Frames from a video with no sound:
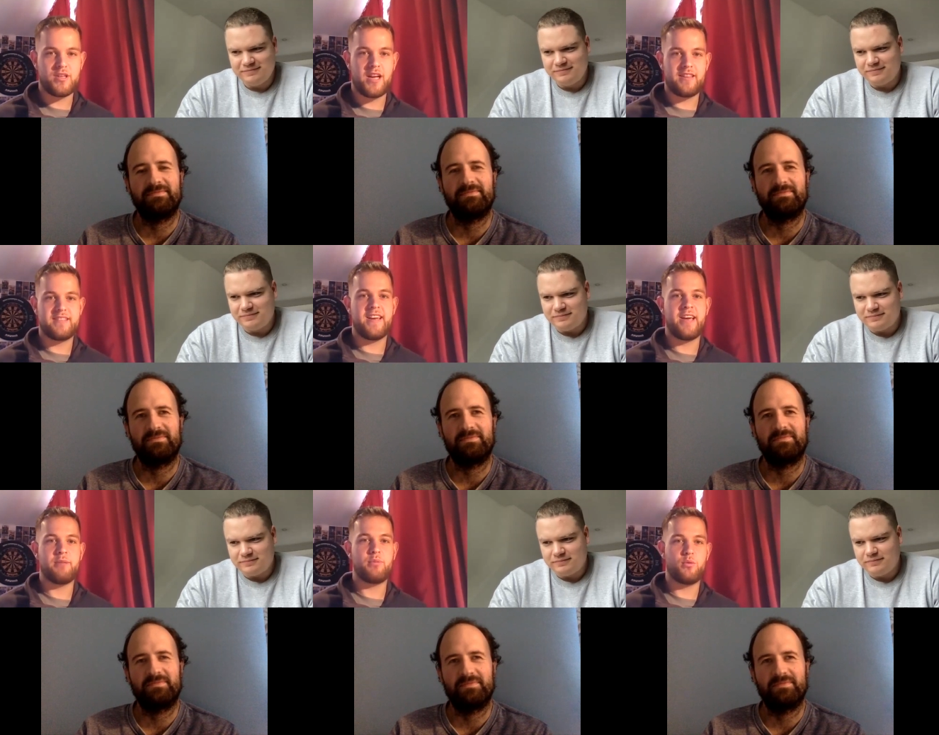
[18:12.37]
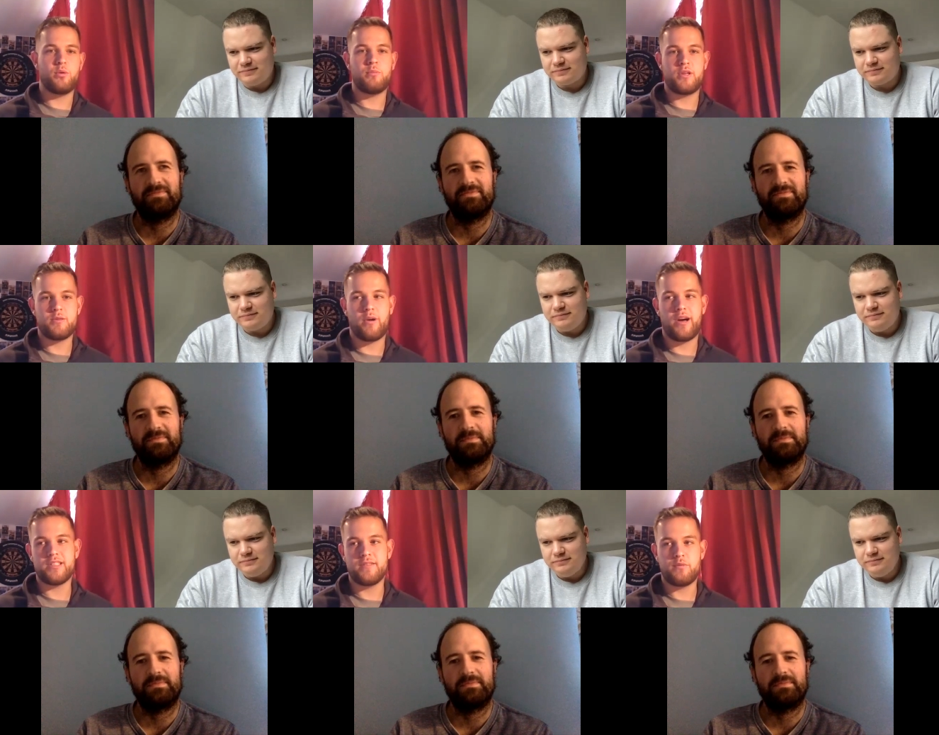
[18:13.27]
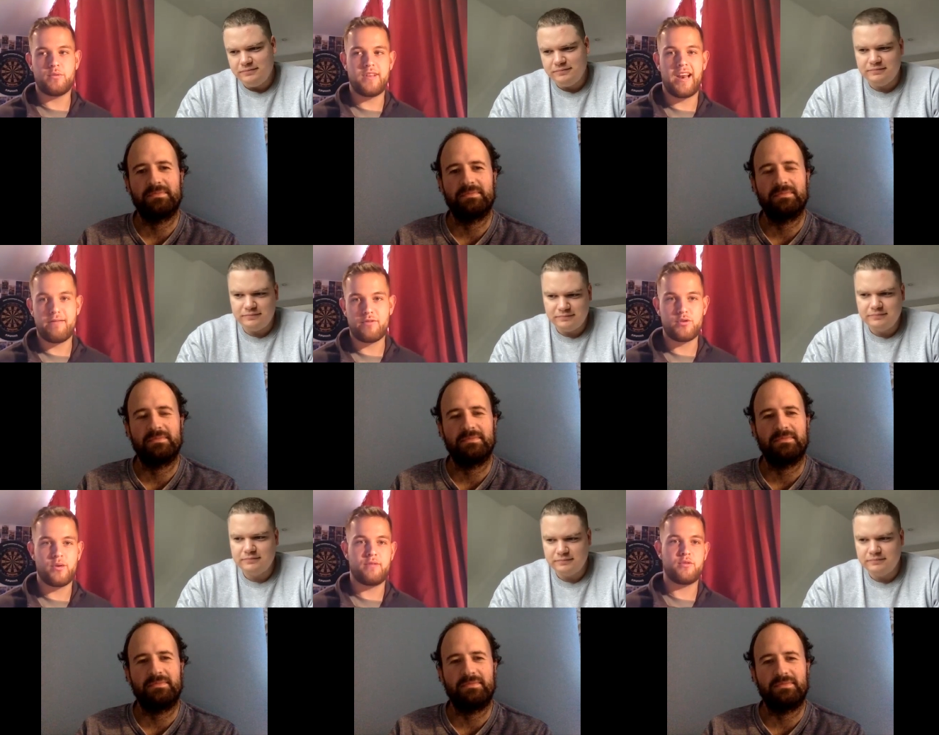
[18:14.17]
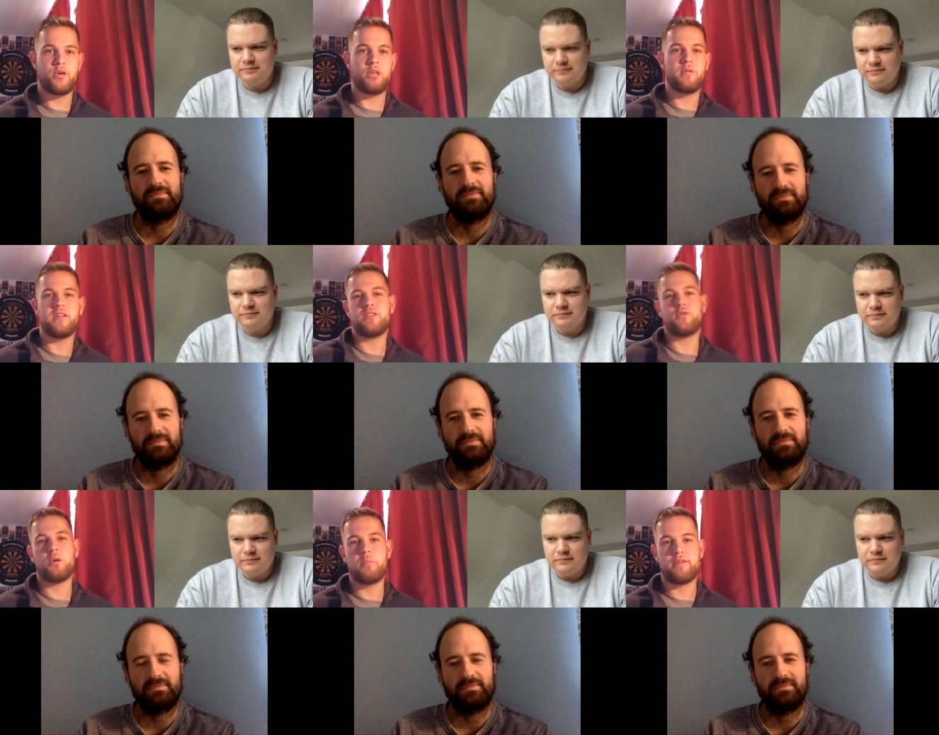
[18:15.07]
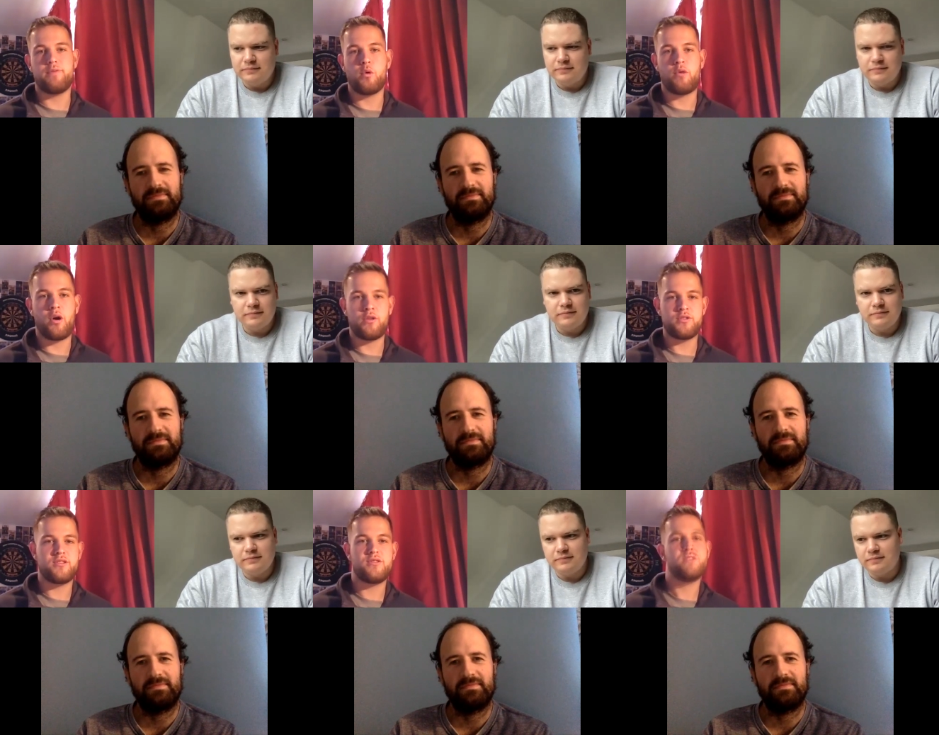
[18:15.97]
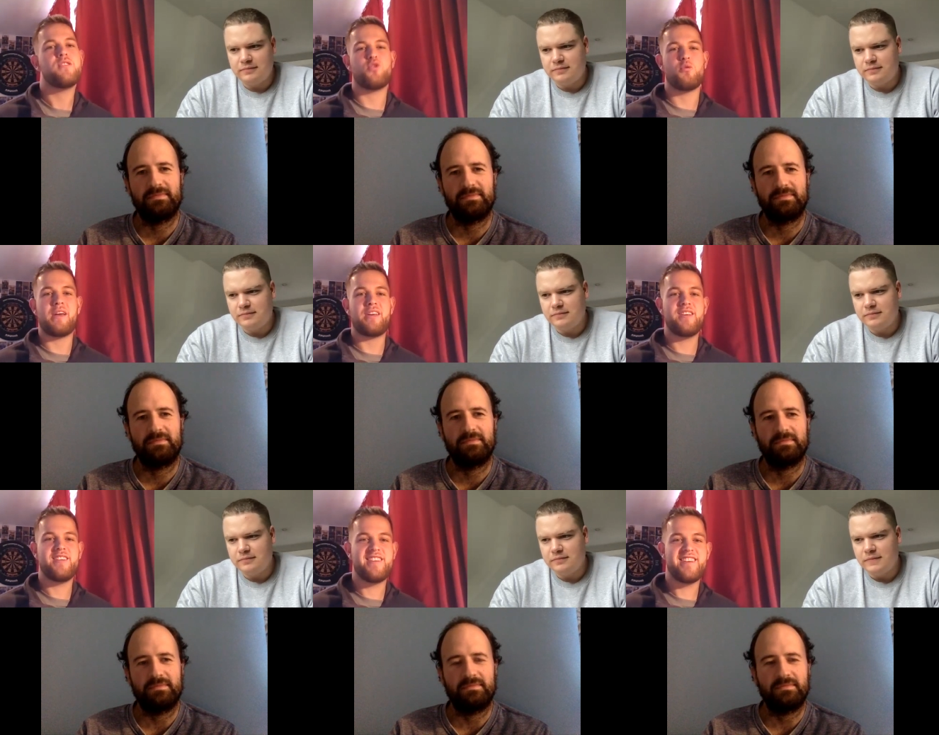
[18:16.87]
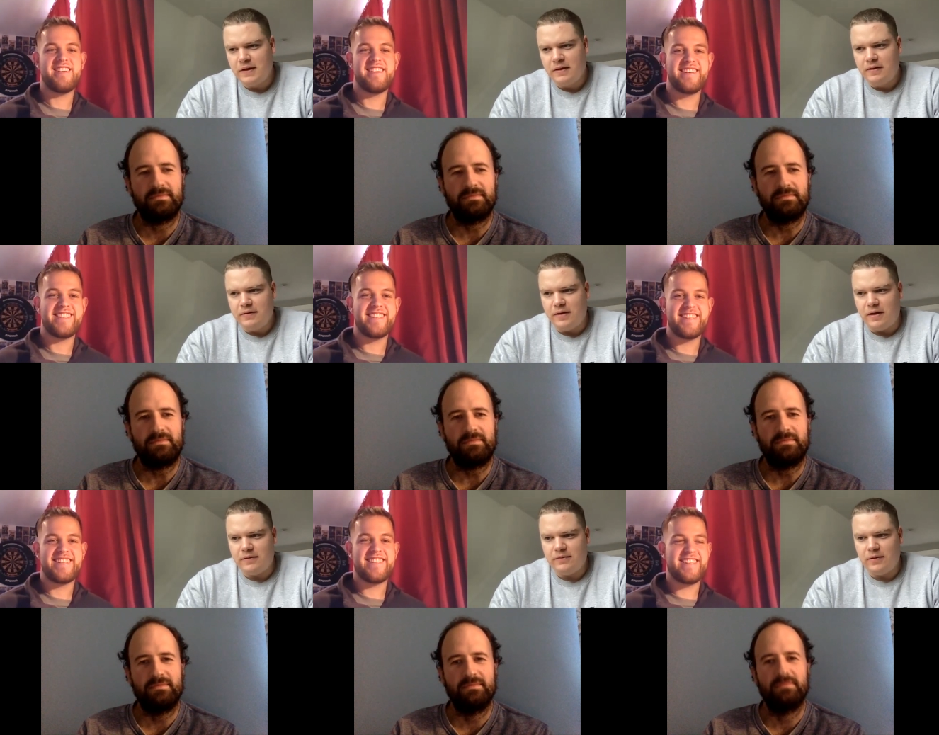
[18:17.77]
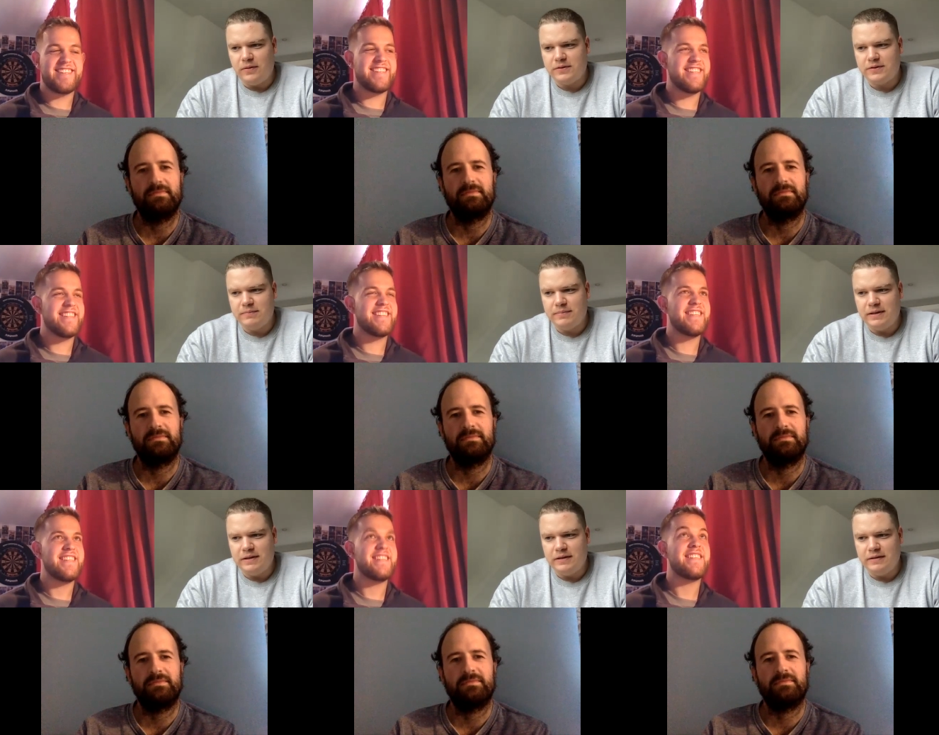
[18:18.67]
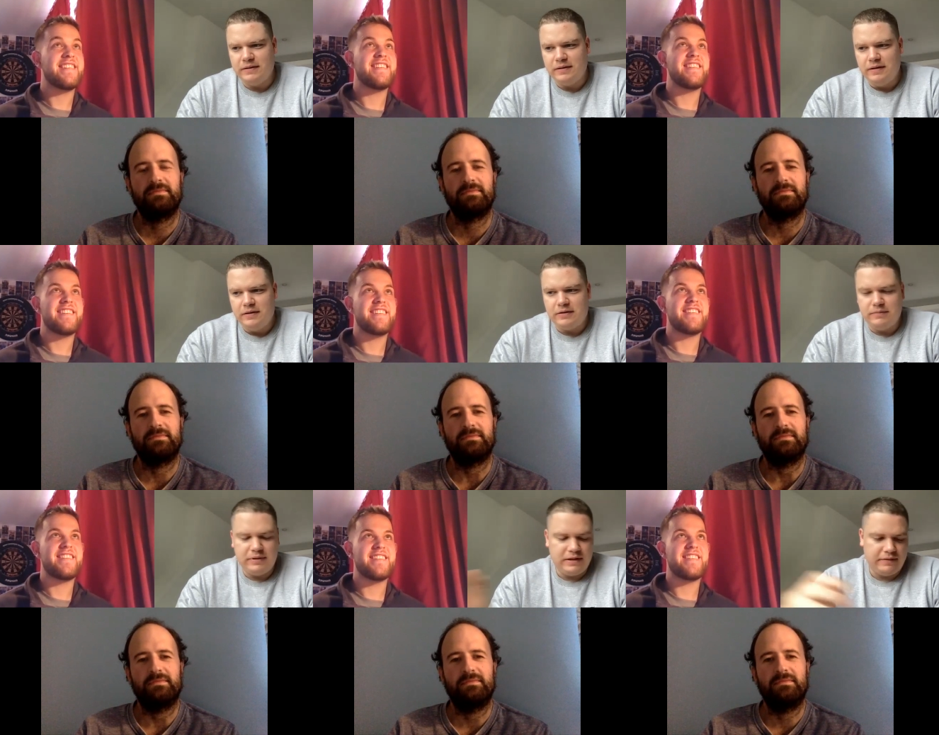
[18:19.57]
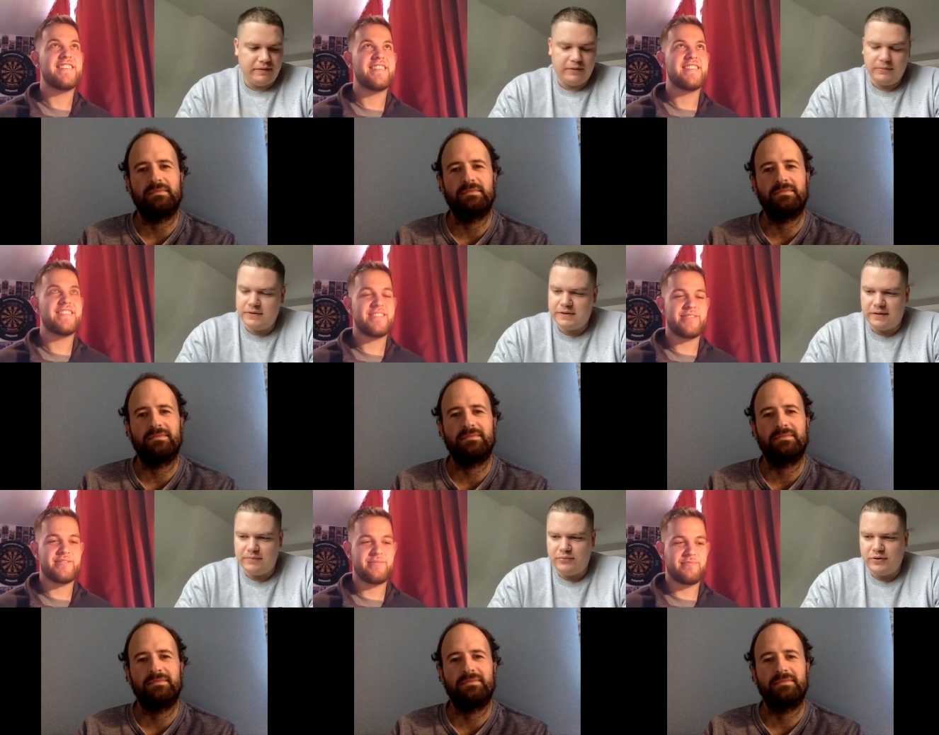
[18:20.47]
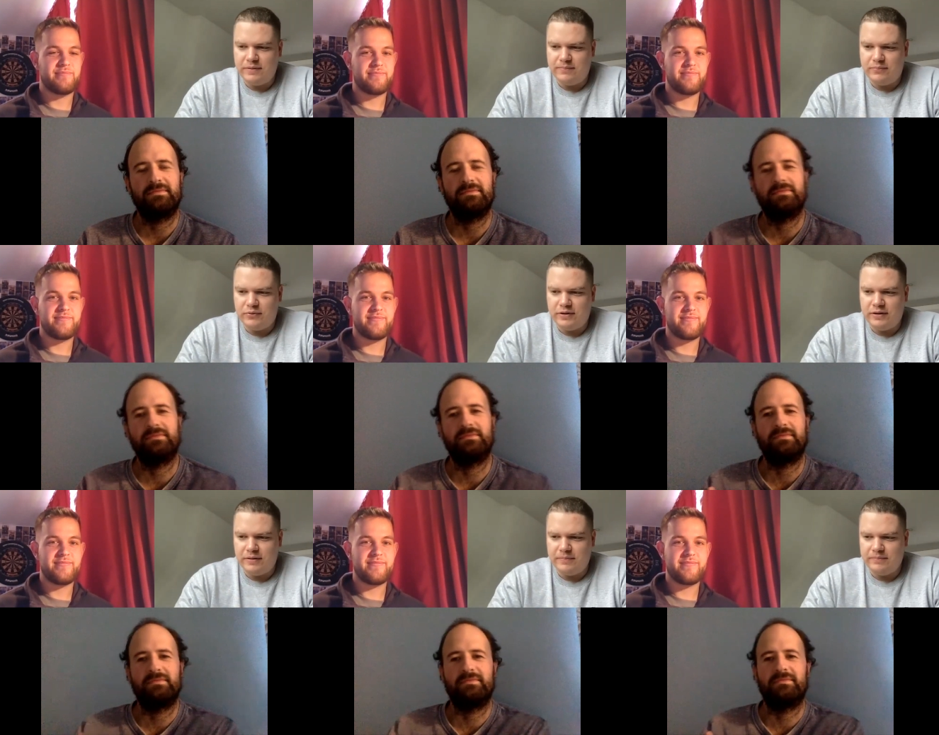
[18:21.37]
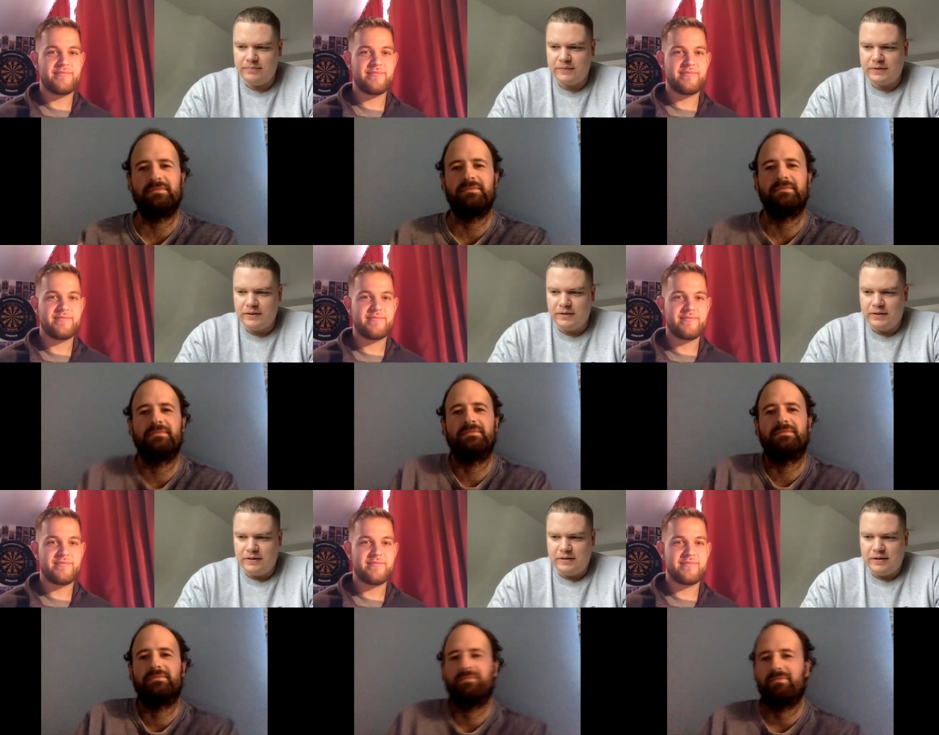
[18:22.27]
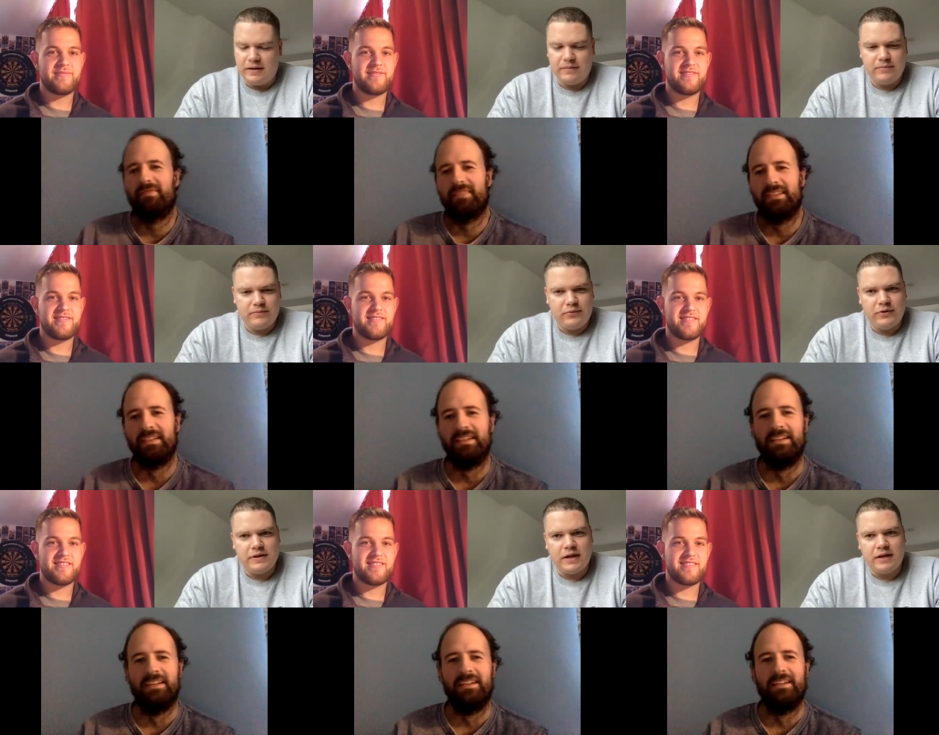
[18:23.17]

Speaker 1: nine to 10, but I wouldn't be surprised if it was 11 or 12 as well. But I don't want to pick four rounds. That's too many.
Speaker 2: Yeah, no, it's completely, completely fine. Well, it's, yeah, pretty, pretty, um, yeah, pretty